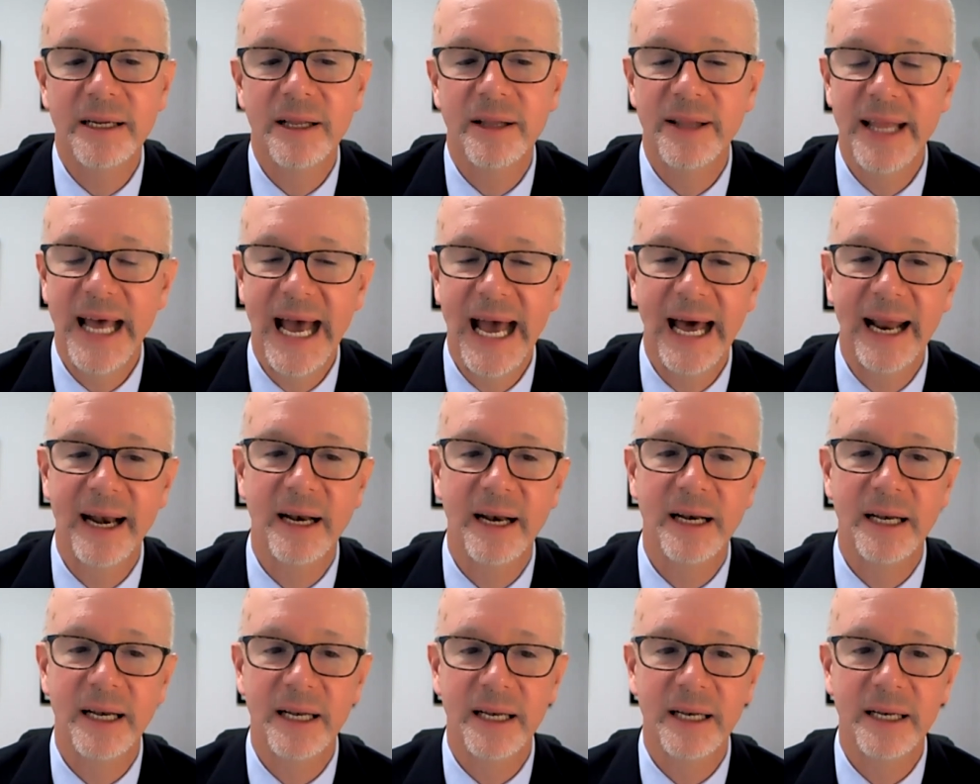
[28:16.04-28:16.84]
that
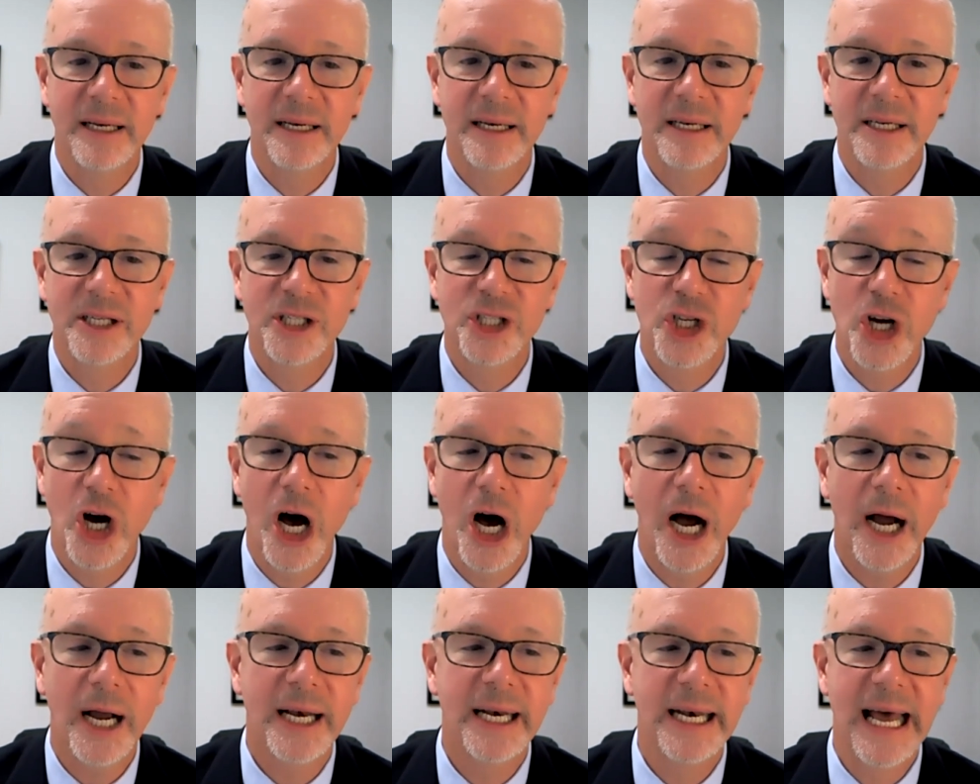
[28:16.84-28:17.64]

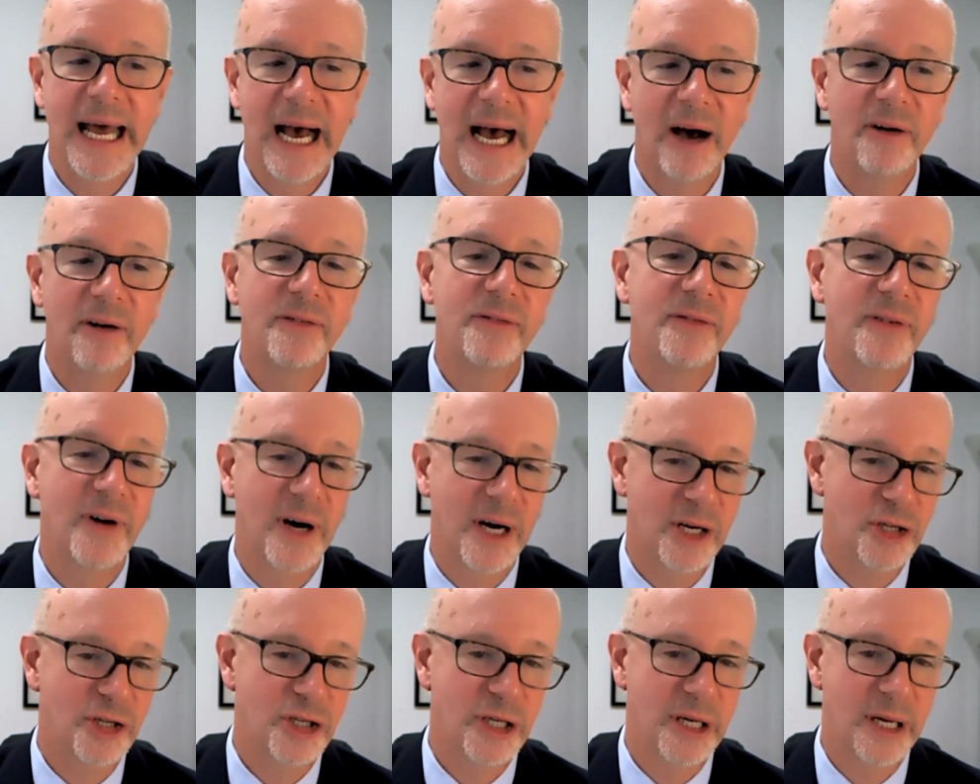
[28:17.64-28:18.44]
Talk Now
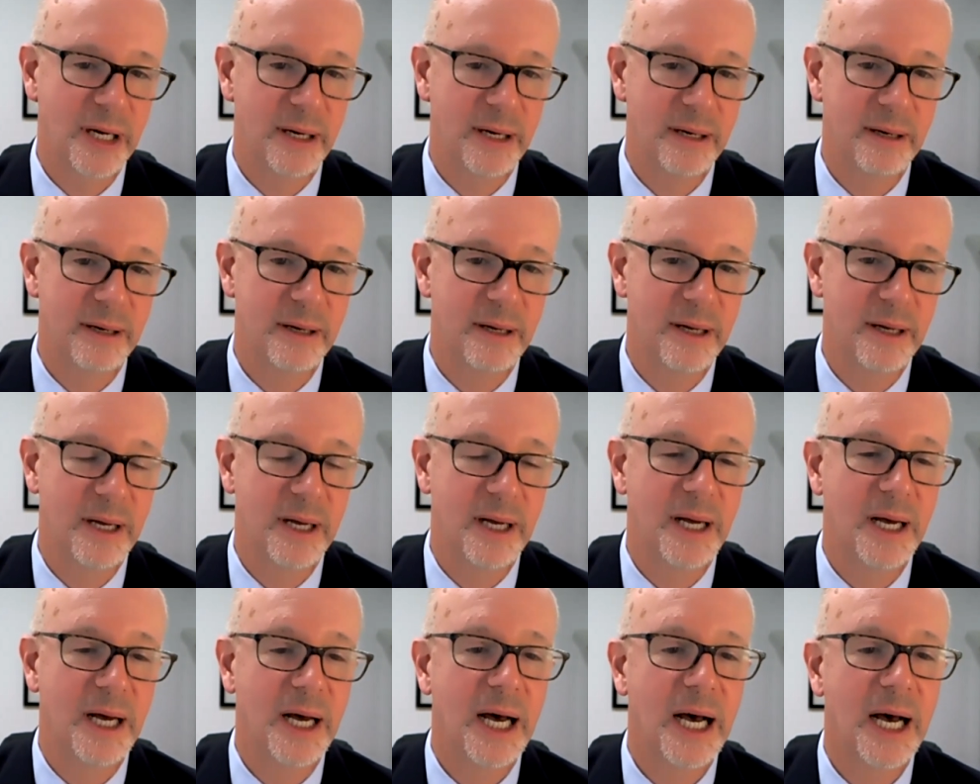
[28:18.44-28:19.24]
function
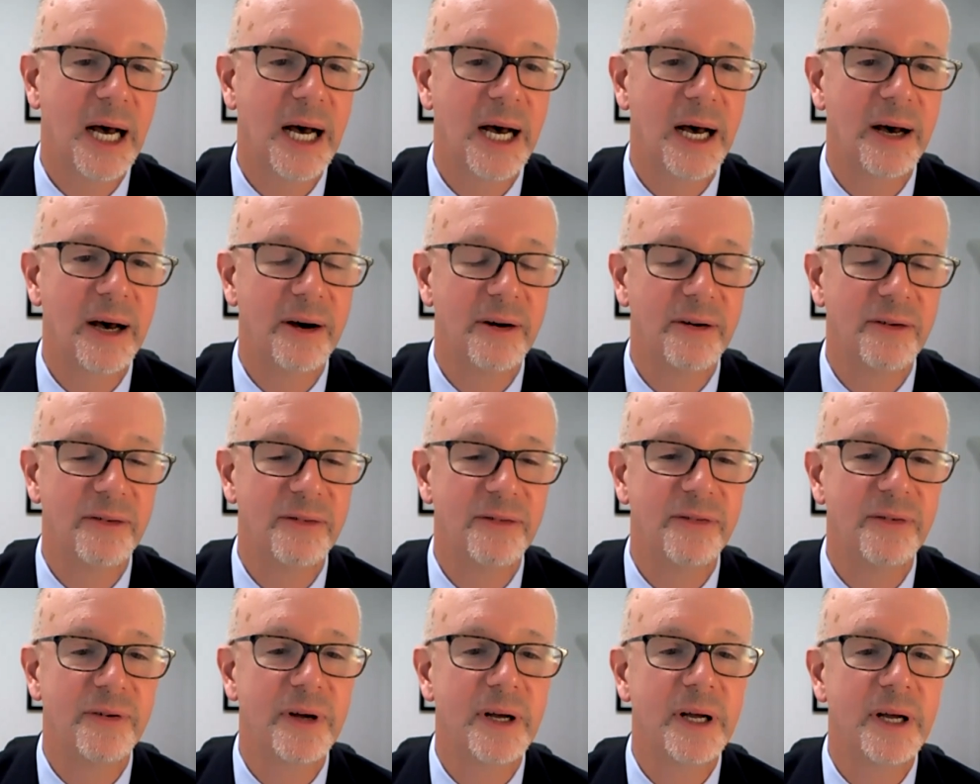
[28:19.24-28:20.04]
of
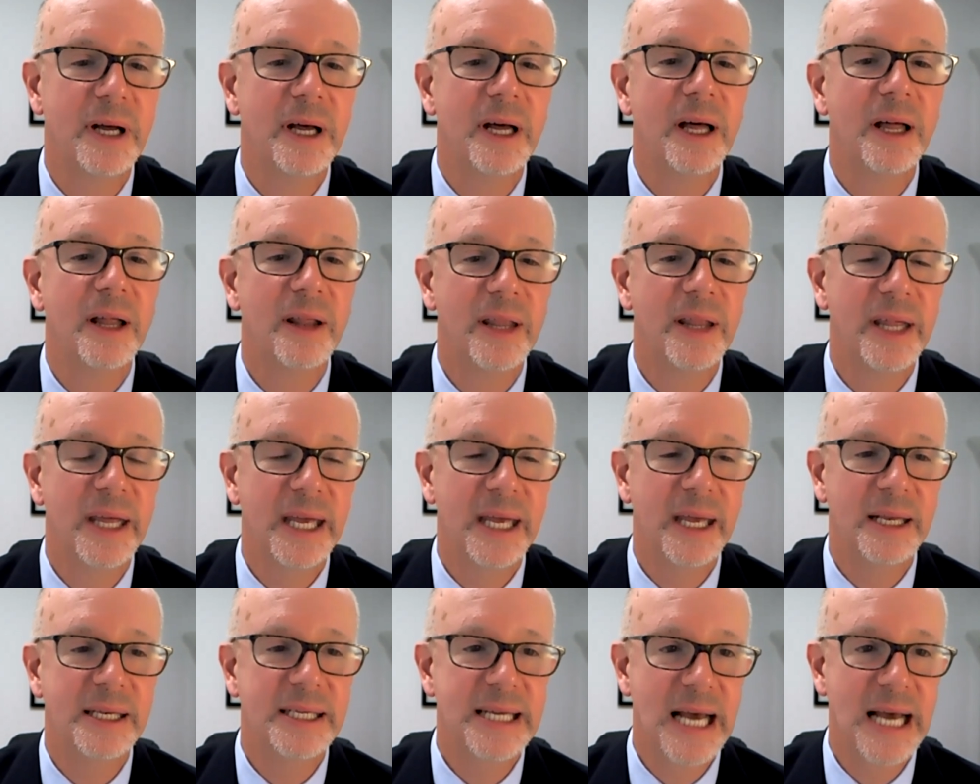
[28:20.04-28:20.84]

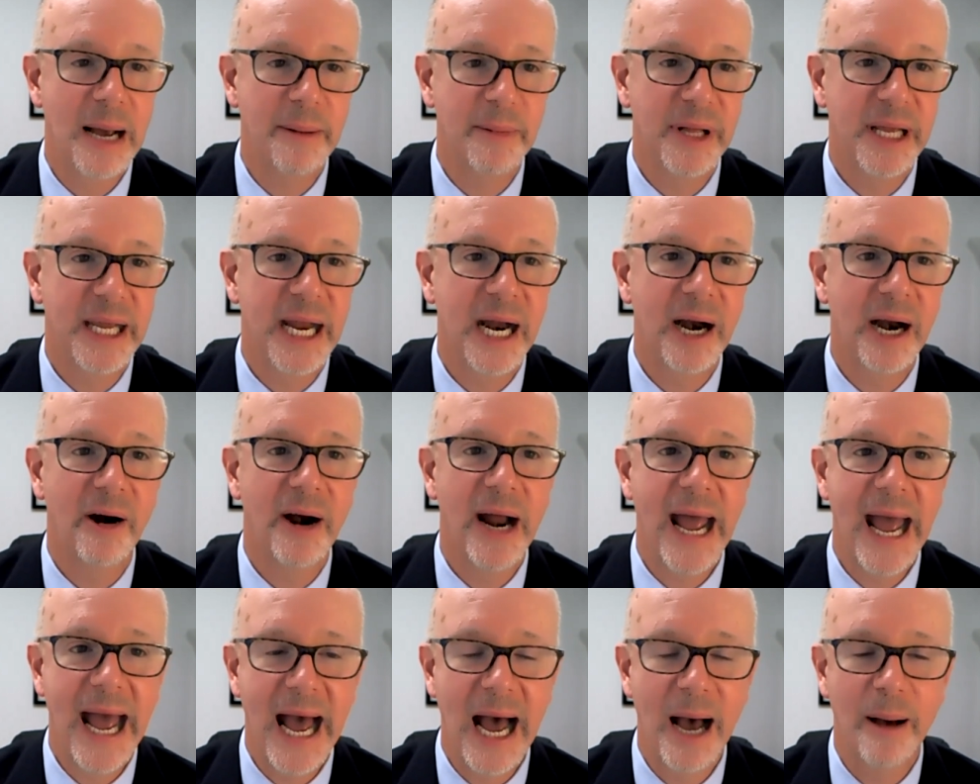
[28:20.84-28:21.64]
the Timely Care
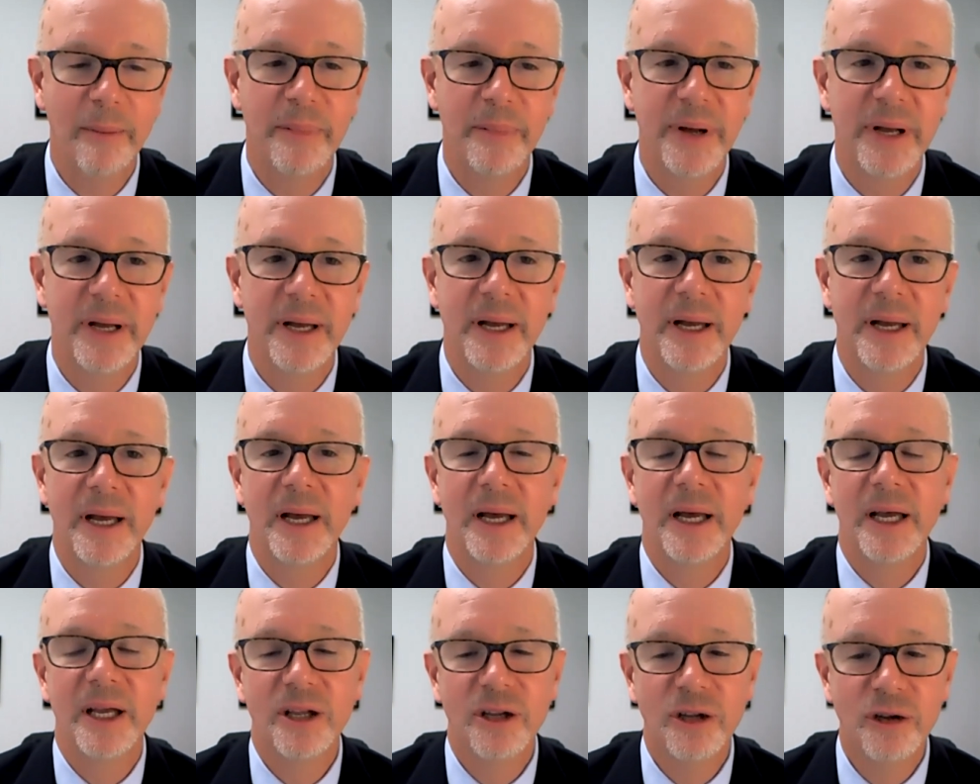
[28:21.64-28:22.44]
app,
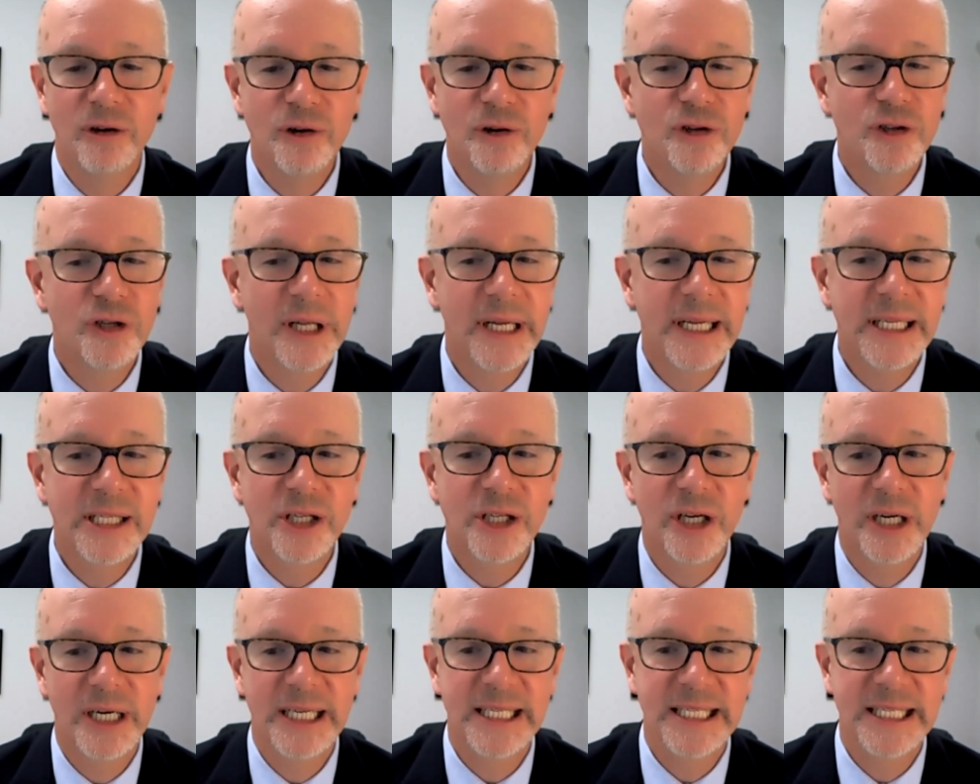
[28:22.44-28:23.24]
usually it's
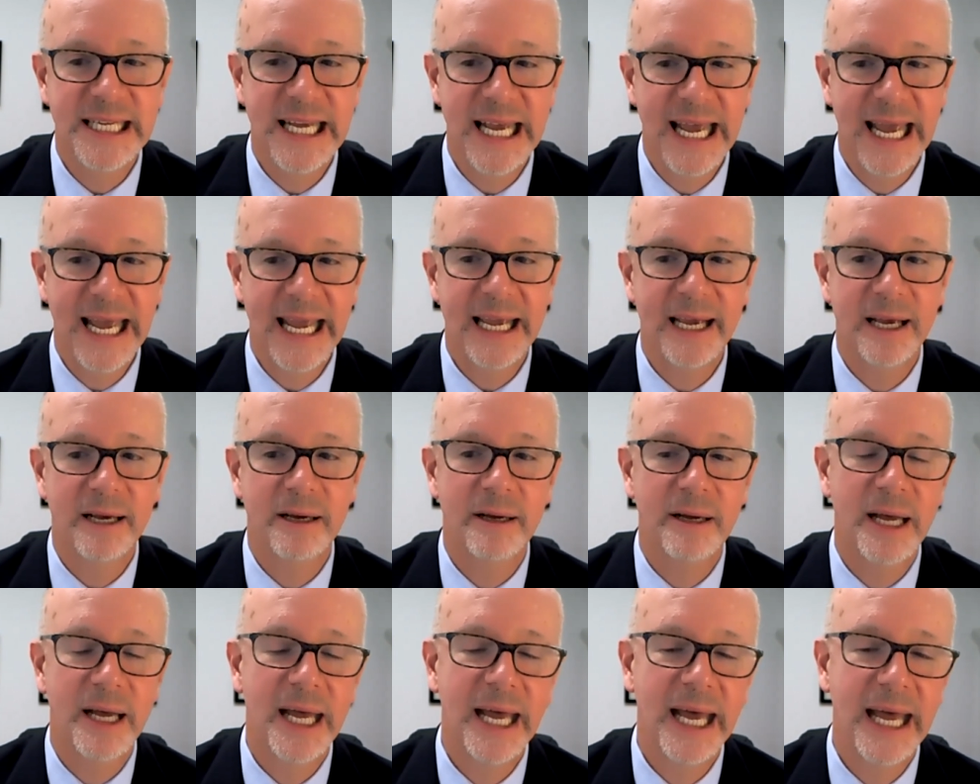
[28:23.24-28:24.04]
going to take
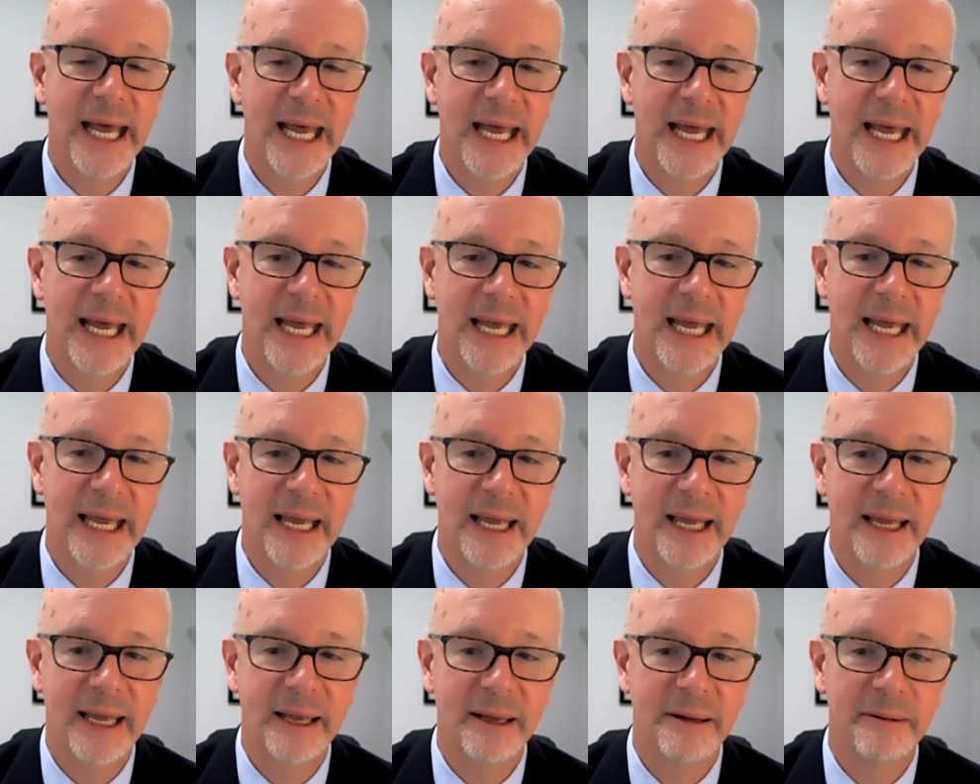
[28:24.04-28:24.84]

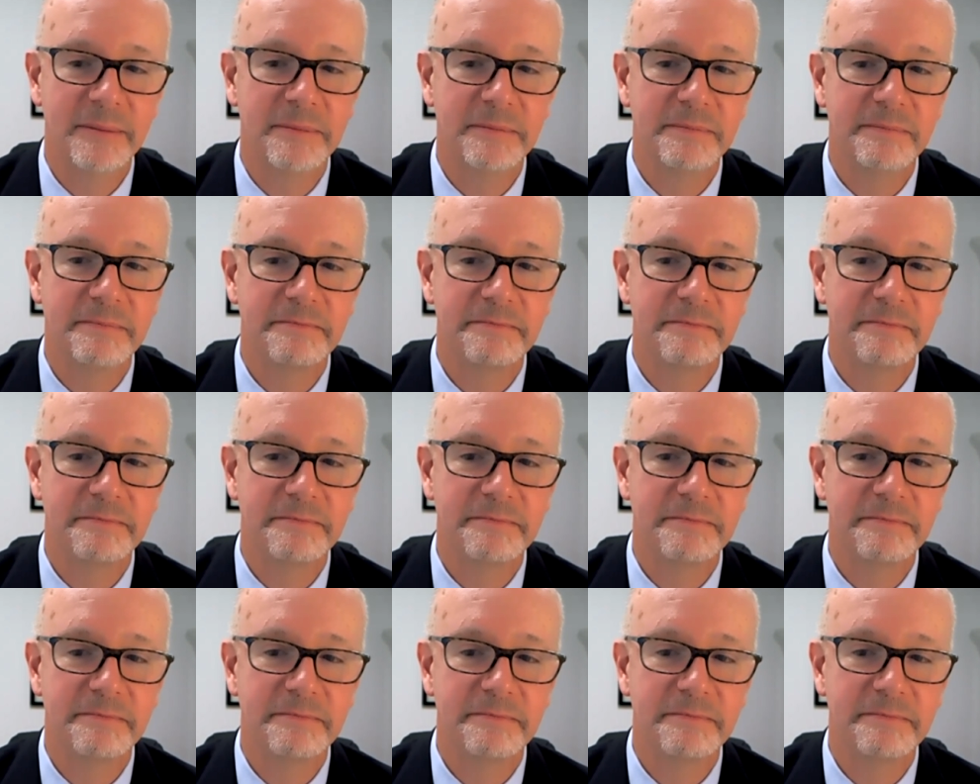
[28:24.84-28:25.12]
on